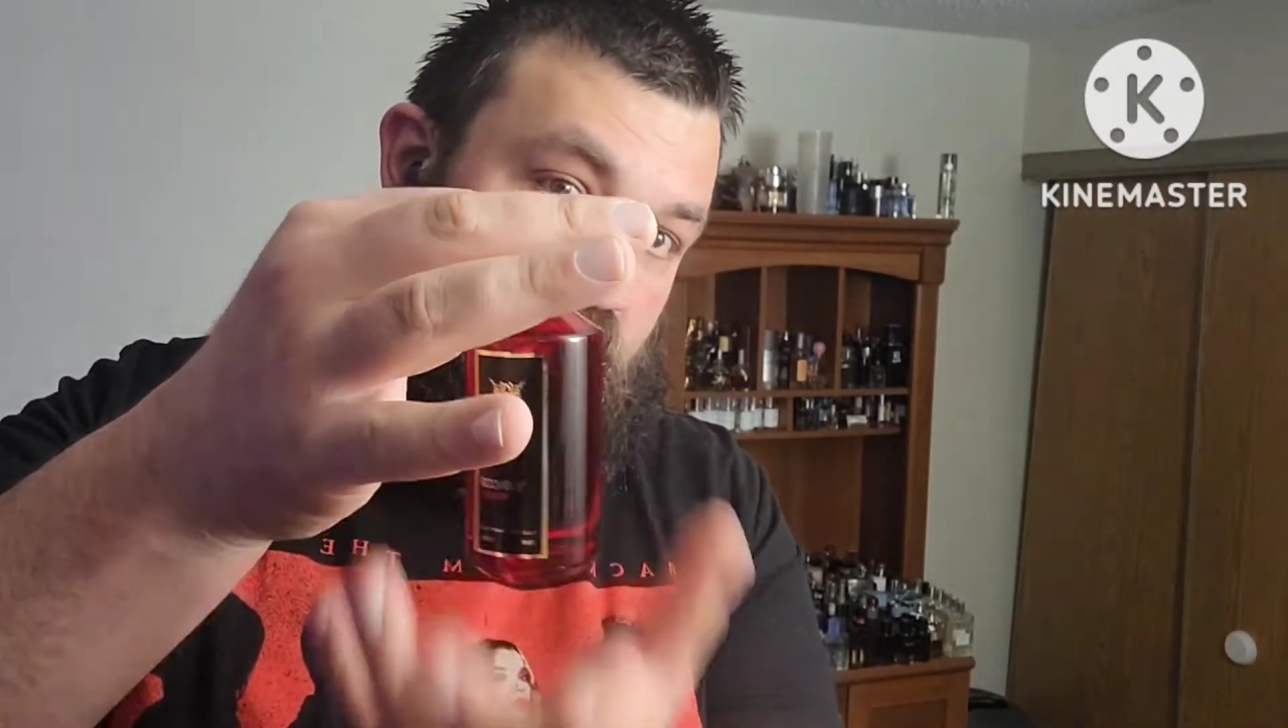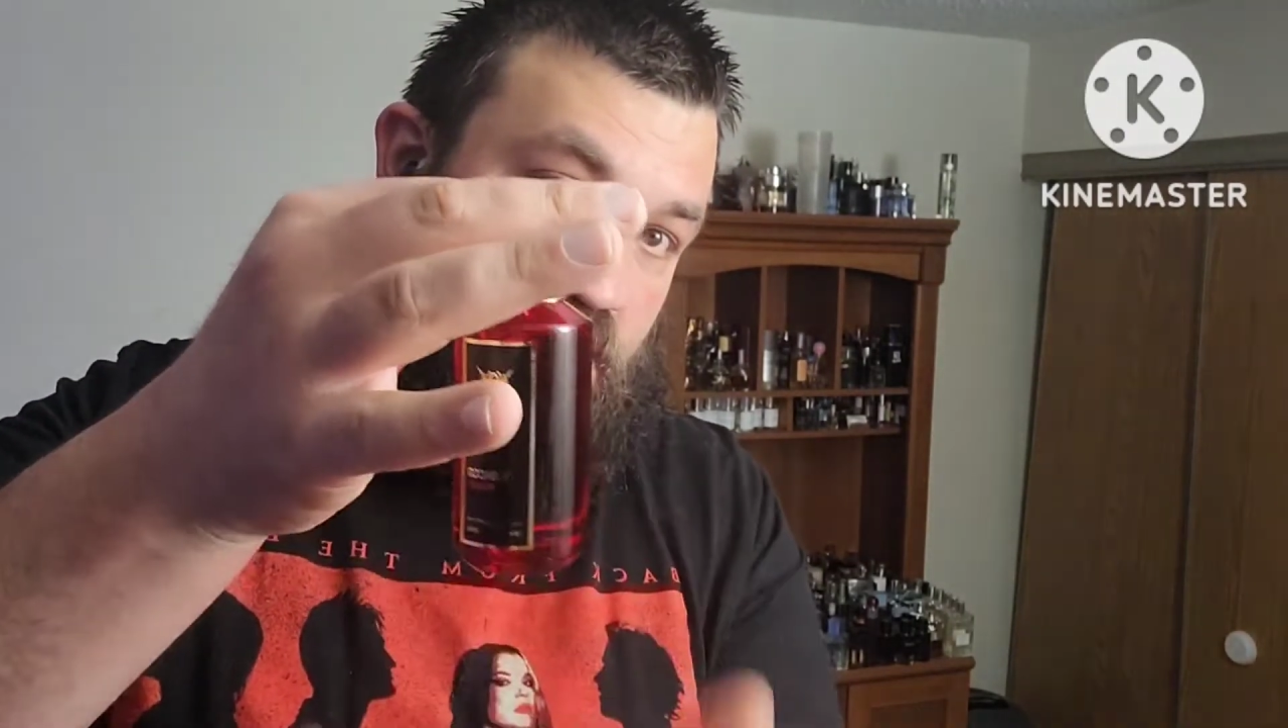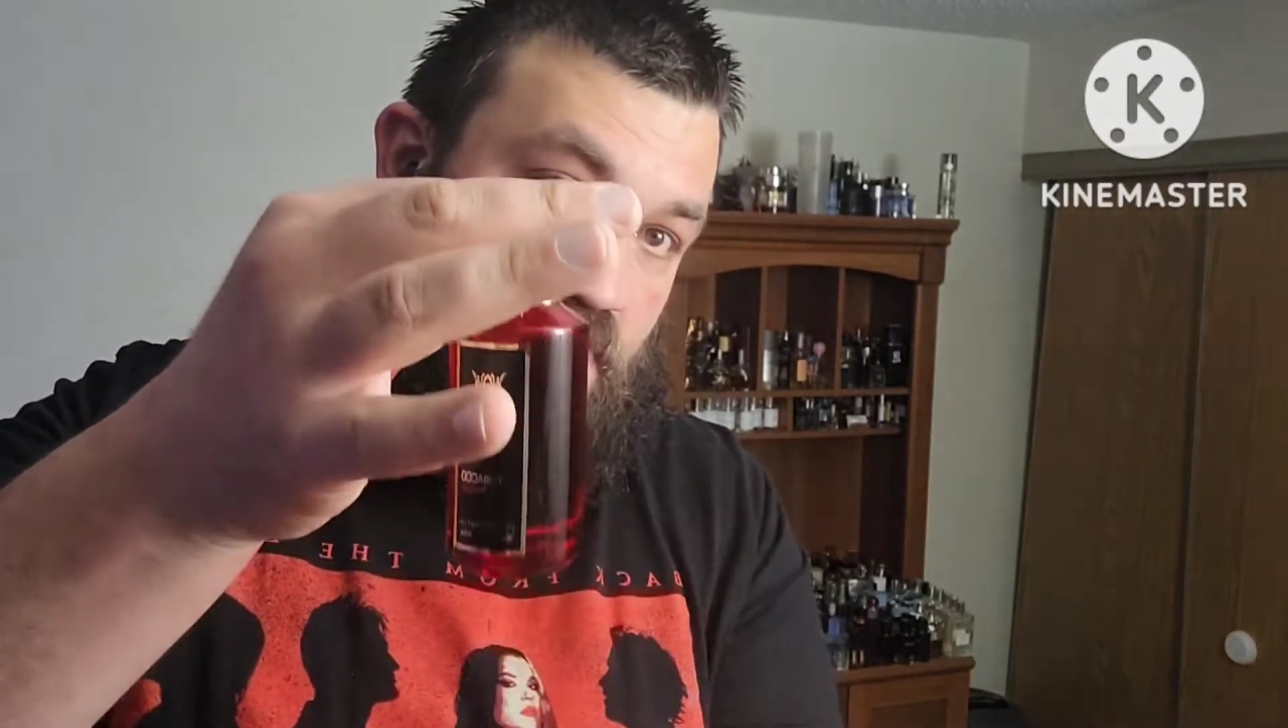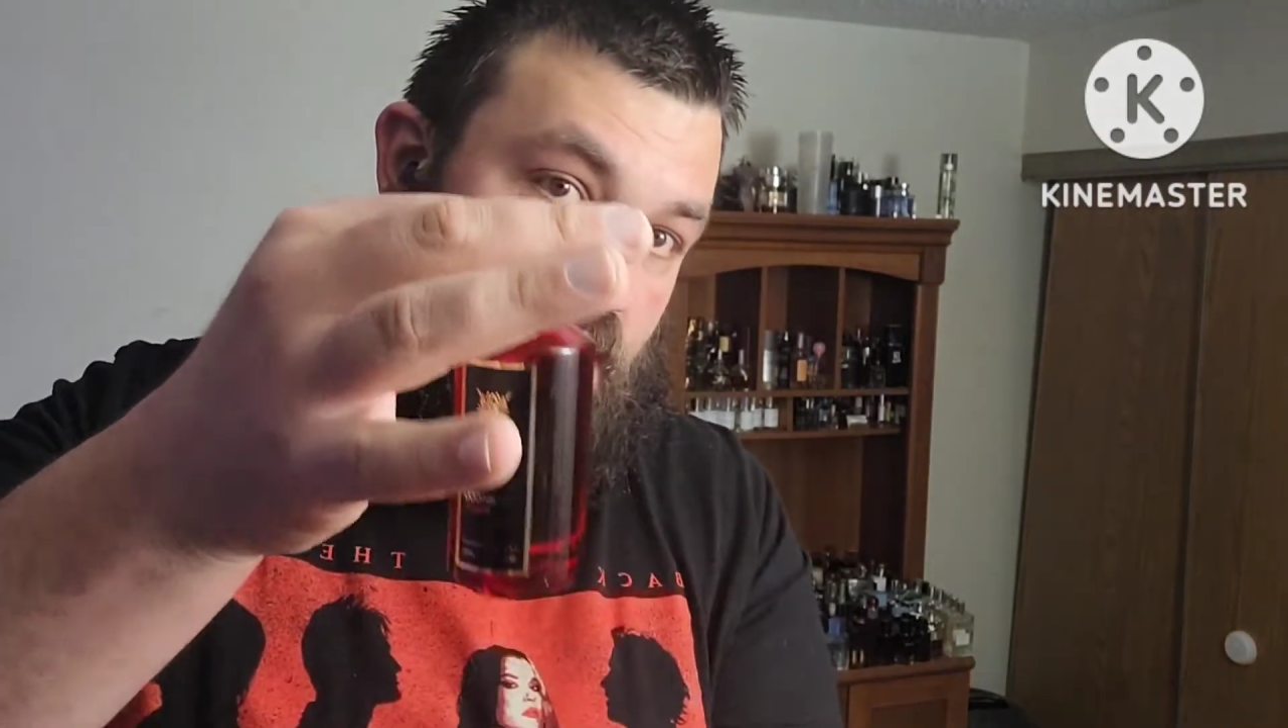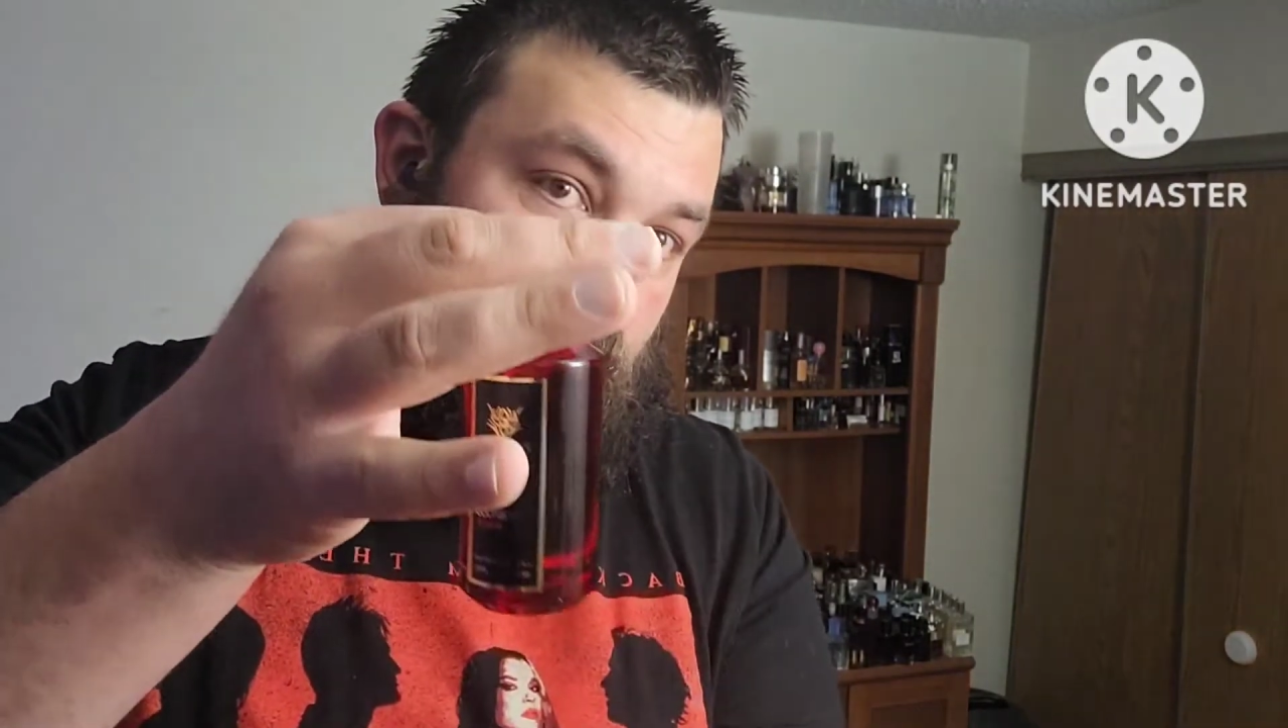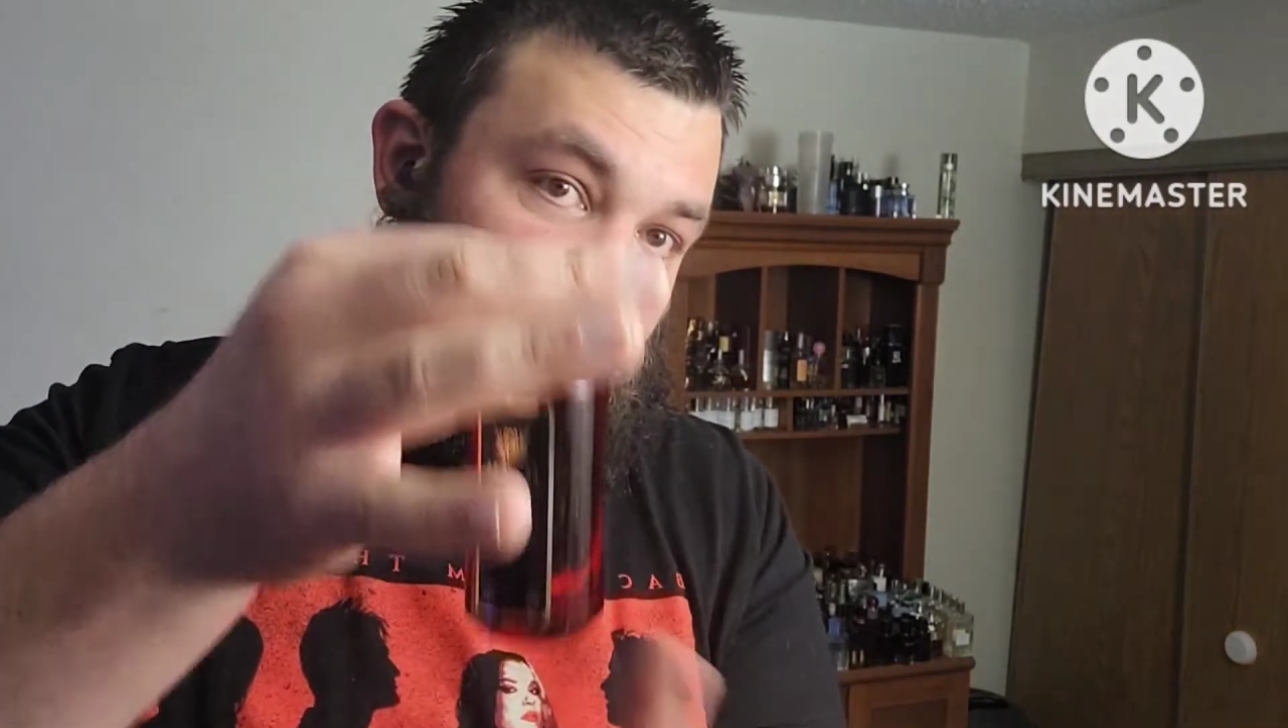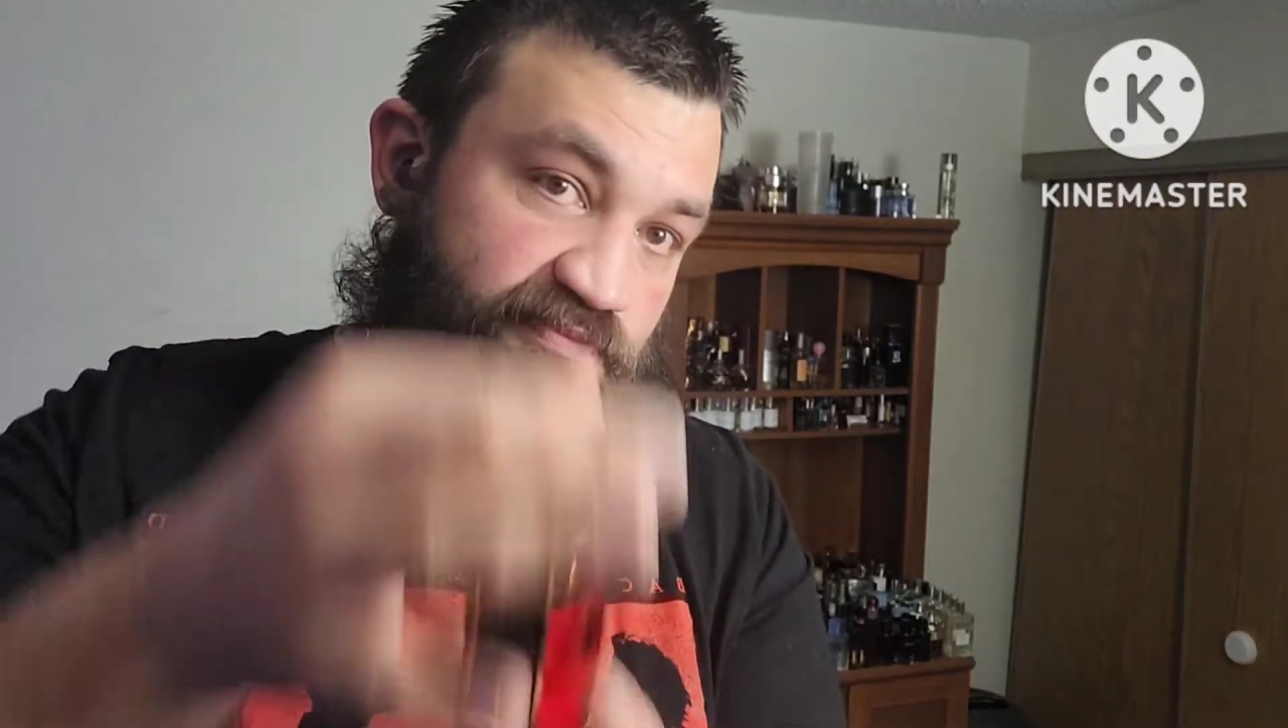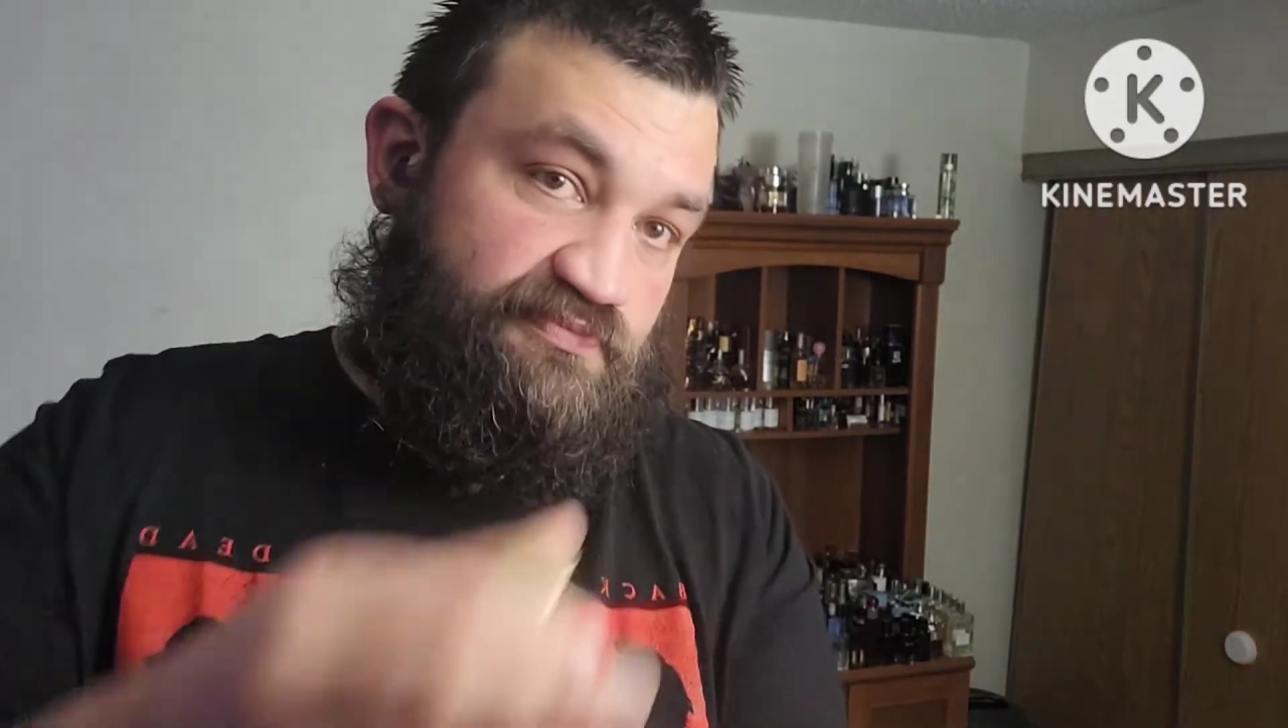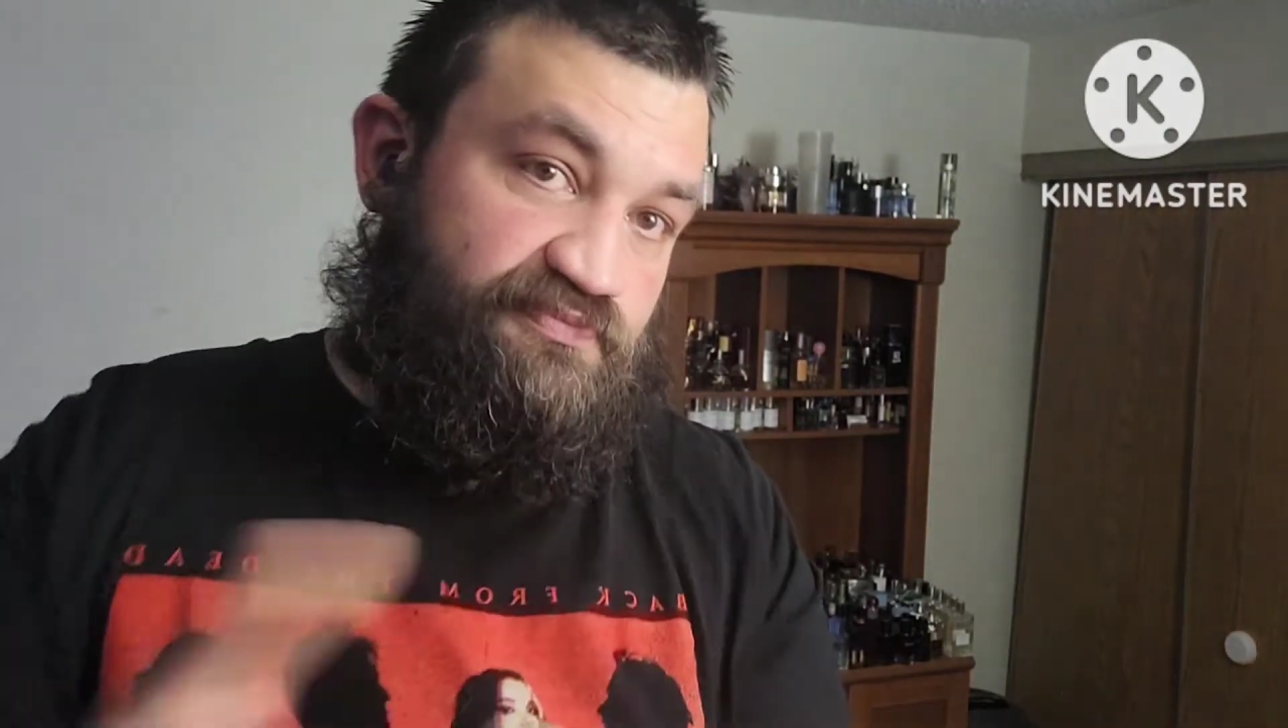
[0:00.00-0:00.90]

the bottle,